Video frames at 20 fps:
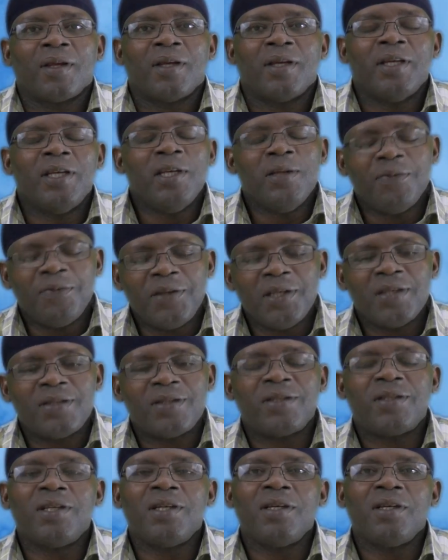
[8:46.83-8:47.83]
If
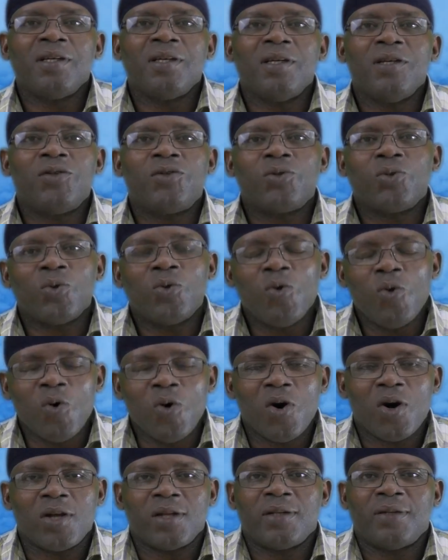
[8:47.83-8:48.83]
this thing is to go
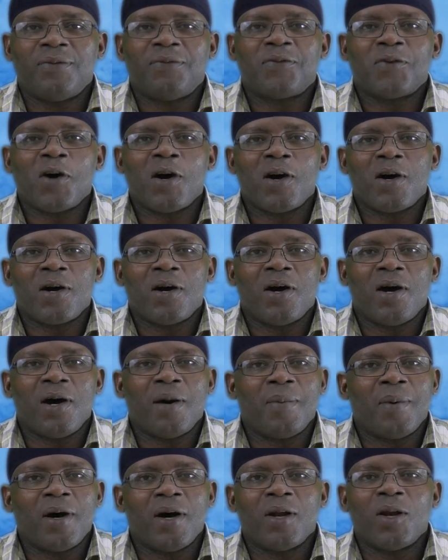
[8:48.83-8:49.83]
on for
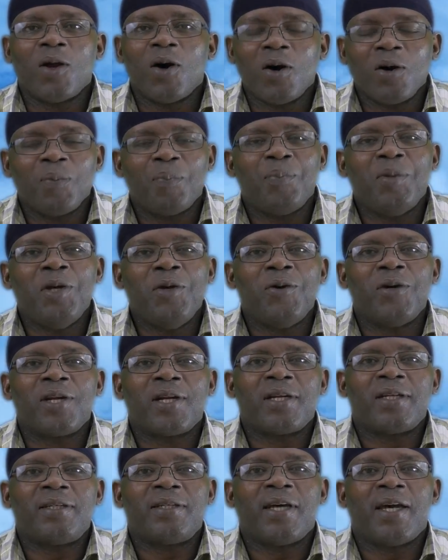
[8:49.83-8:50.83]
a long period
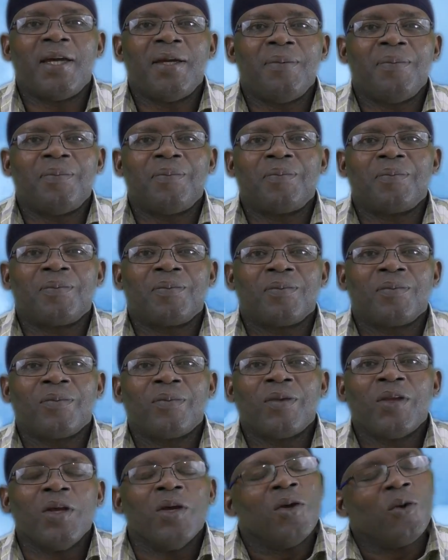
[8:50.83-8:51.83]
of time,
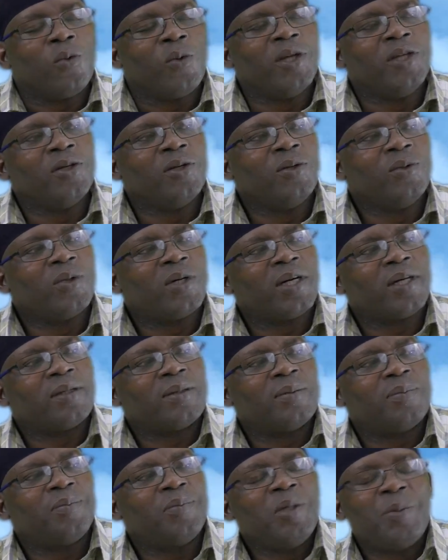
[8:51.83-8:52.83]
when you look
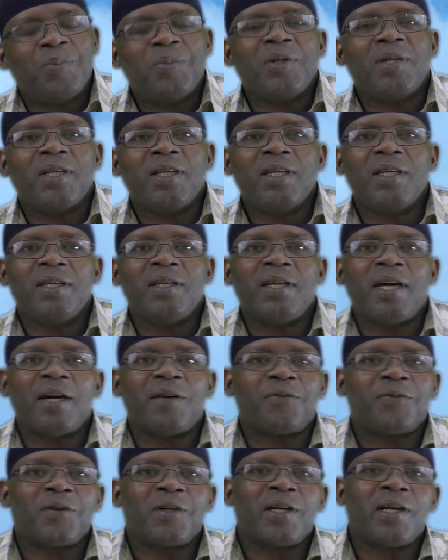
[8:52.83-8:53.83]
at people in
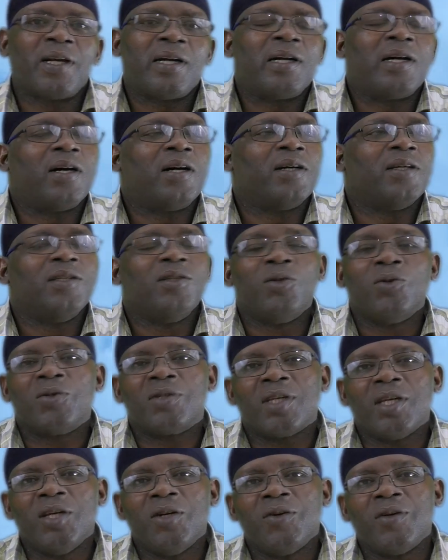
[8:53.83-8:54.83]
Africa or in those
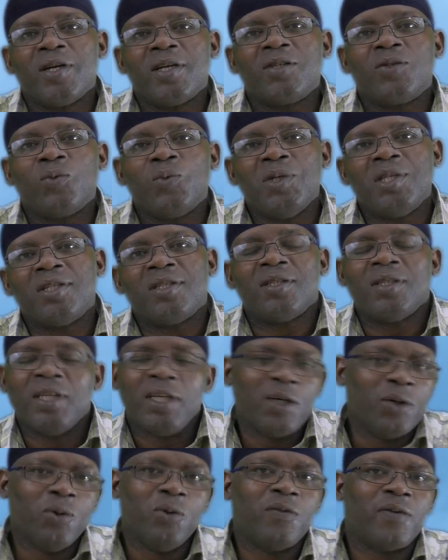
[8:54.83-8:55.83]
areas which
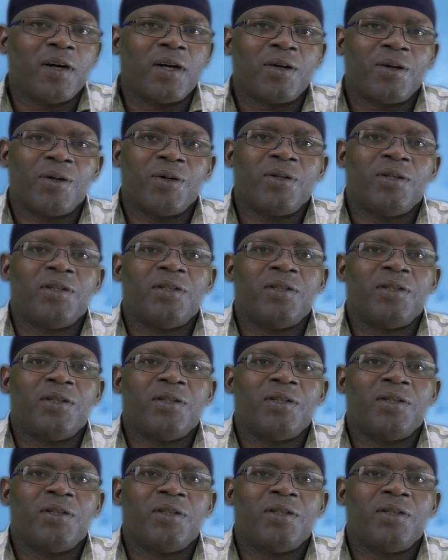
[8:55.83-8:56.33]
they overrun,